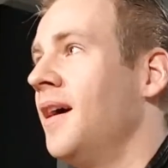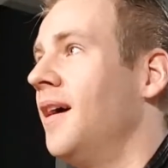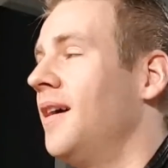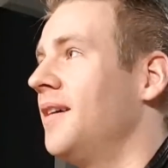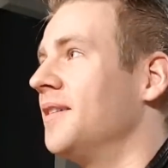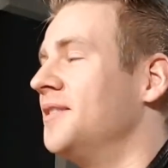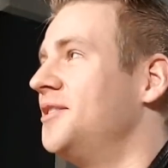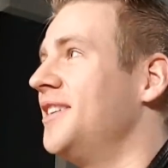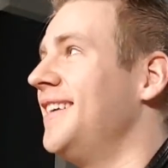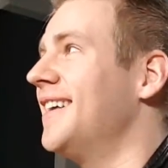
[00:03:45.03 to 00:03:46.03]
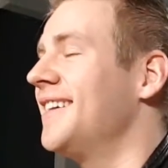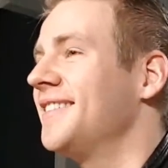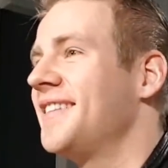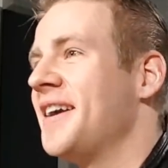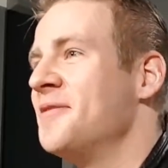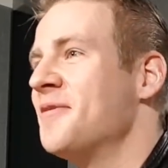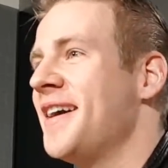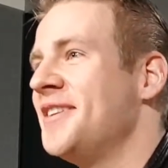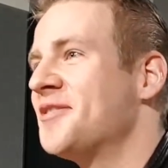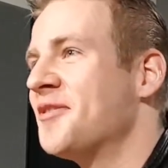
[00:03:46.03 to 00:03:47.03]
Oh, gee, they
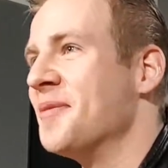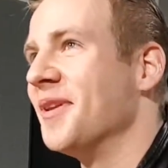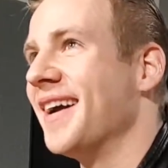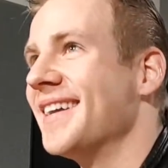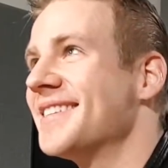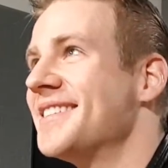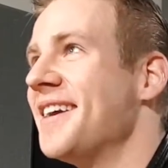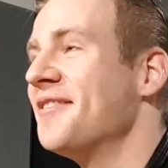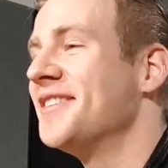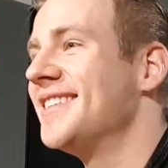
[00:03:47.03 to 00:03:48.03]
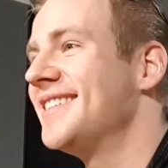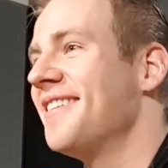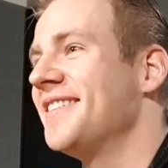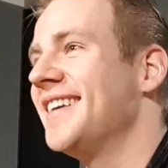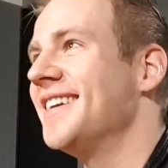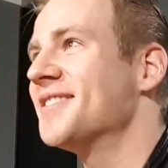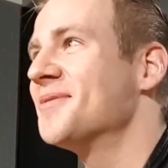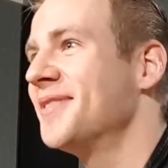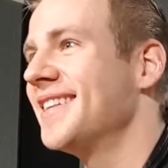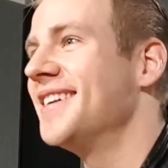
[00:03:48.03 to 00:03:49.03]
range from like 7 to 70.
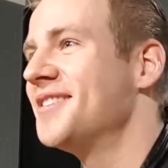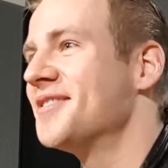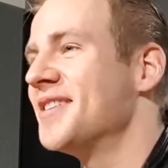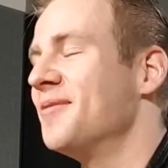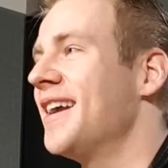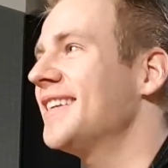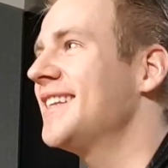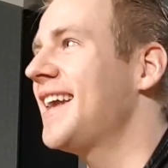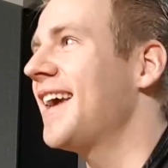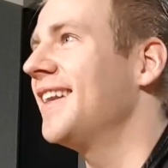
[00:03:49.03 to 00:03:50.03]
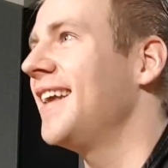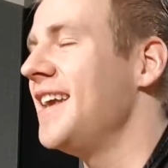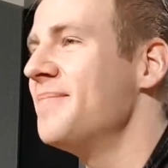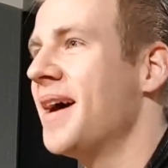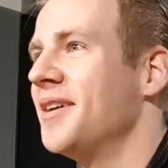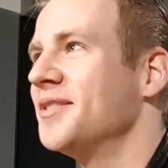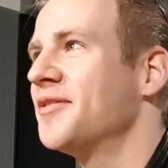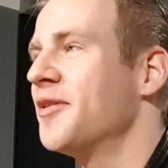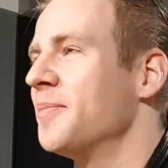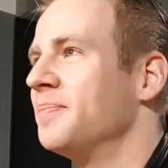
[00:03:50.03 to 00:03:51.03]
It's really interesting. We actually get
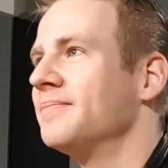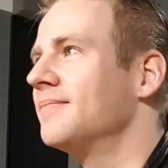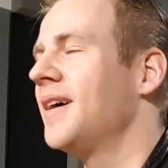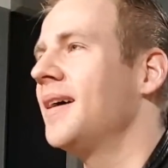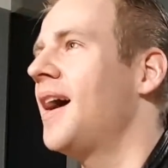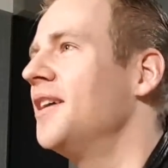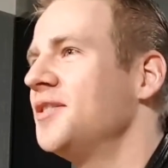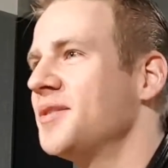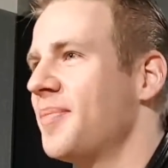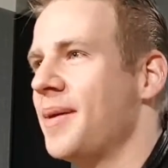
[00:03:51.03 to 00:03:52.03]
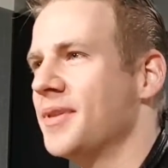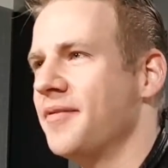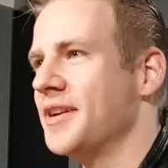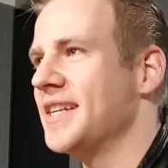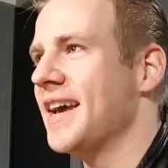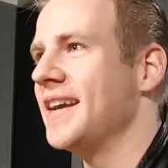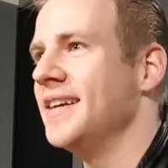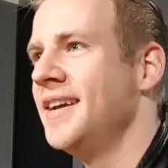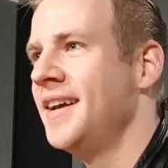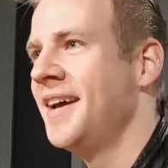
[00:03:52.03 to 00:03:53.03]
emails from hundreds of people every day